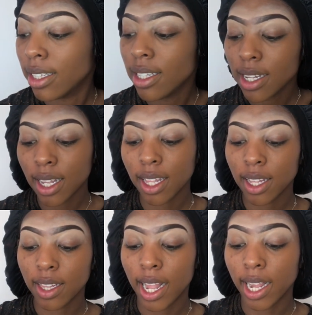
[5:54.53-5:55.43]
look,
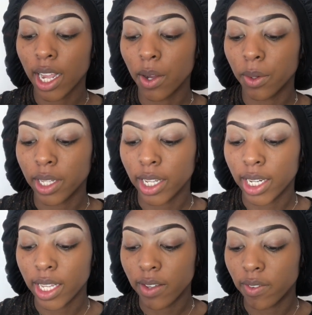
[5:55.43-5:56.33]
like I go
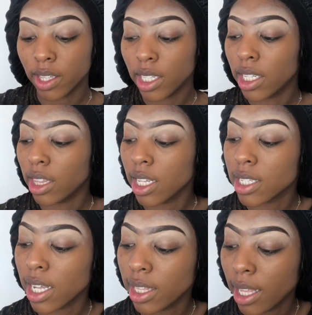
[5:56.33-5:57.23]
in evenly and
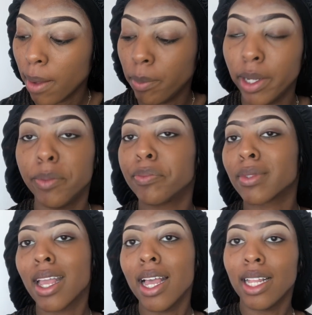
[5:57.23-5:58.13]
things like that, but
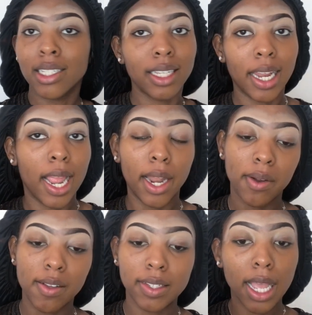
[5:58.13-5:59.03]
today I
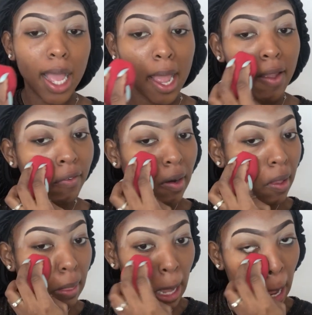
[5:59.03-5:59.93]
don't have time for
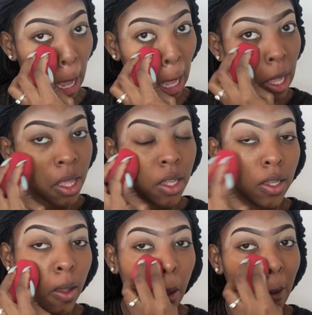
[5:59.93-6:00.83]
all that.
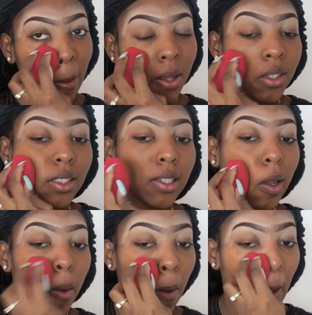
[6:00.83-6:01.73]

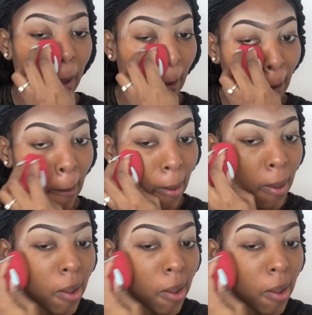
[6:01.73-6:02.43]
So I